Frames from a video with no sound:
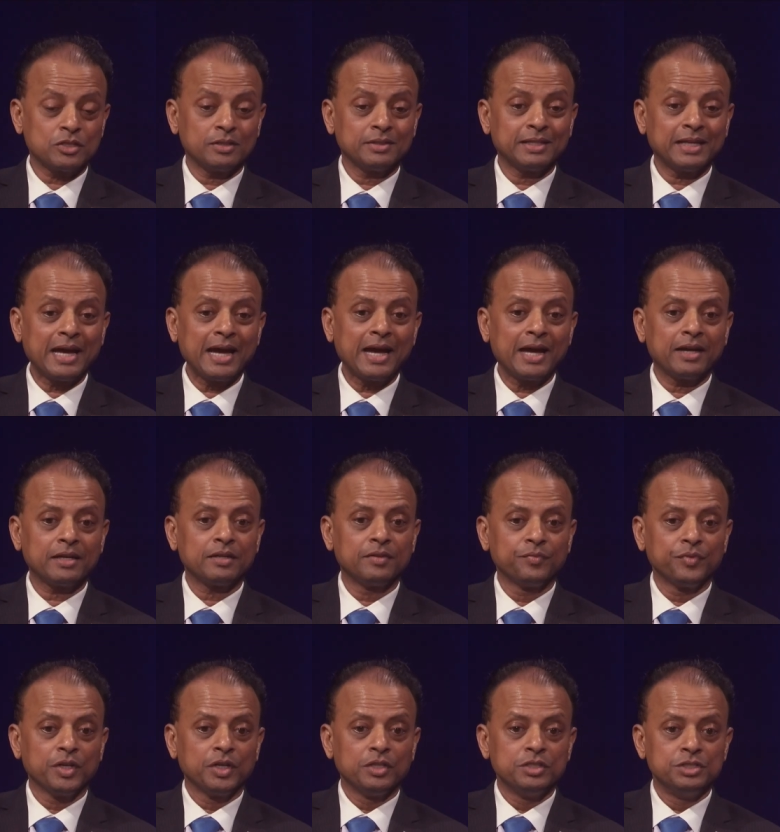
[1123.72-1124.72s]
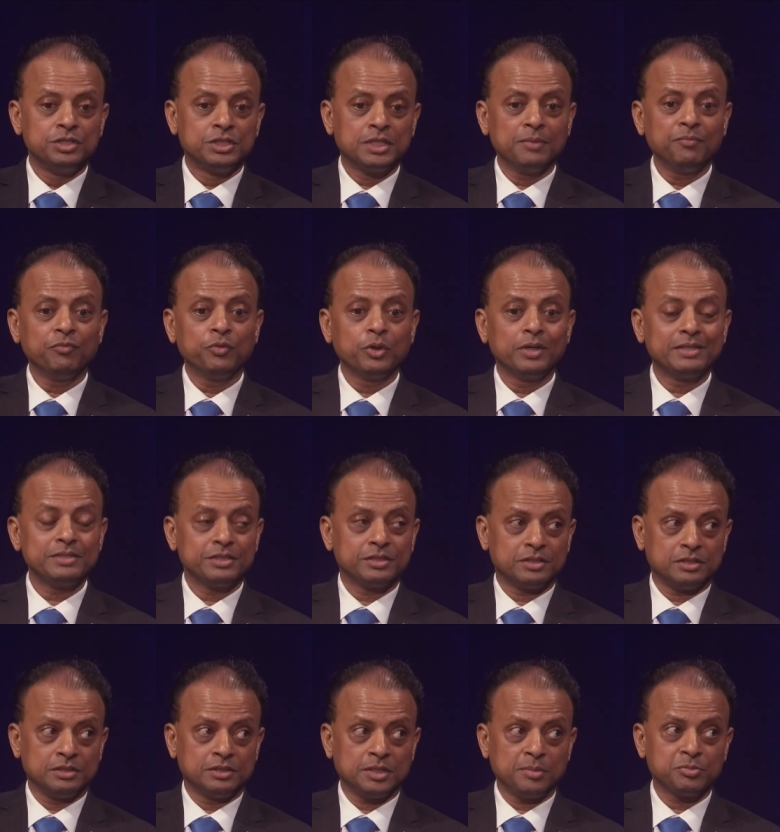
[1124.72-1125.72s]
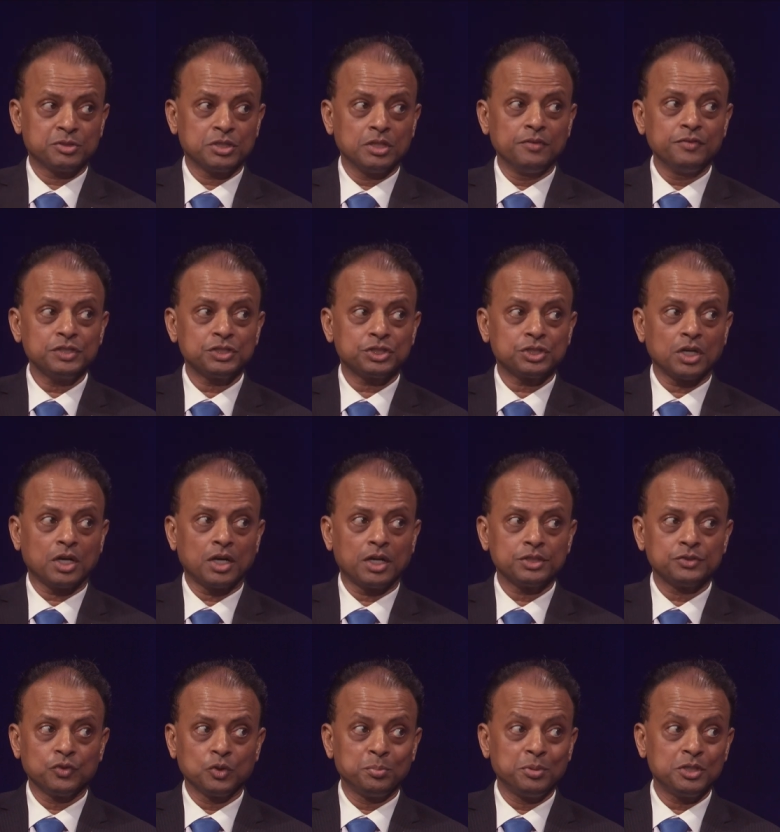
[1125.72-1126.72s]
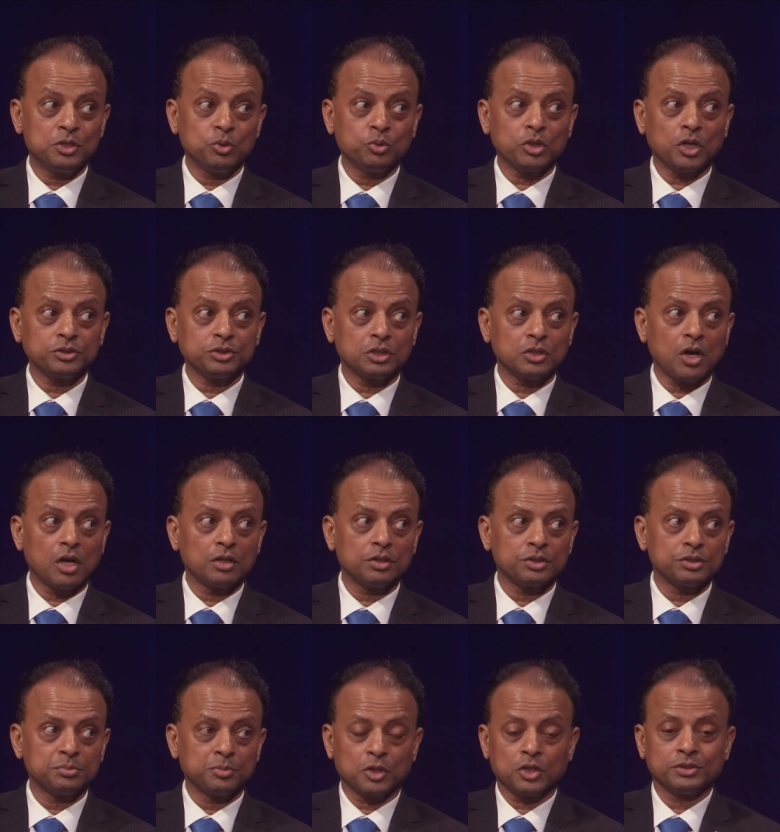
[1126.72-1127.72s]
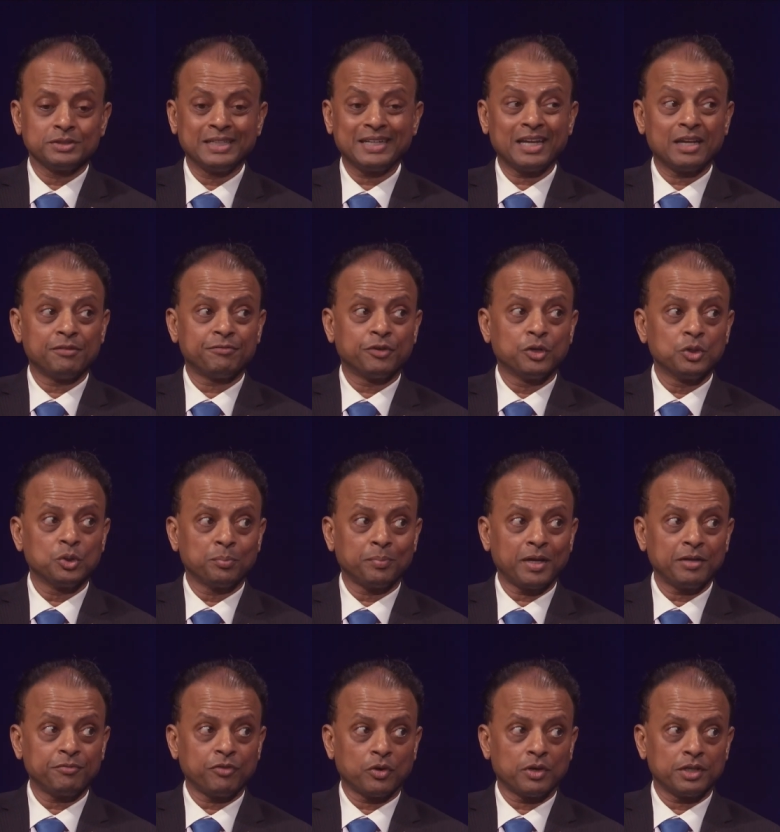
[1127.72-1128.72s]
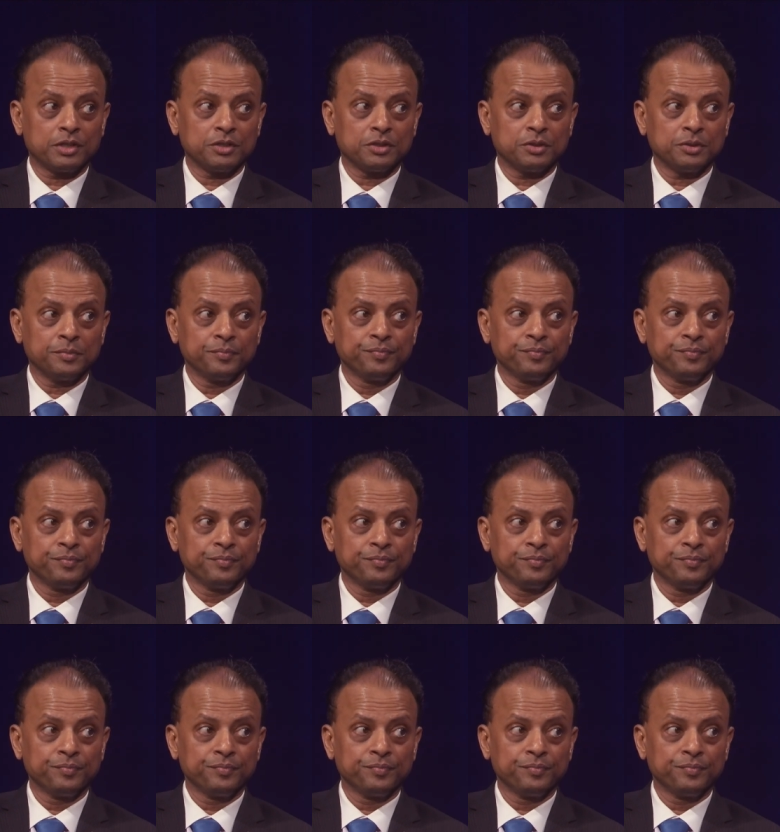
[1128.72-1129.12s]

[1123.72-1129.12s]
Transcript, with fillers: on that, Jim would Jim's service charge would be two thousand dollars because he can afford to pay for it, you know.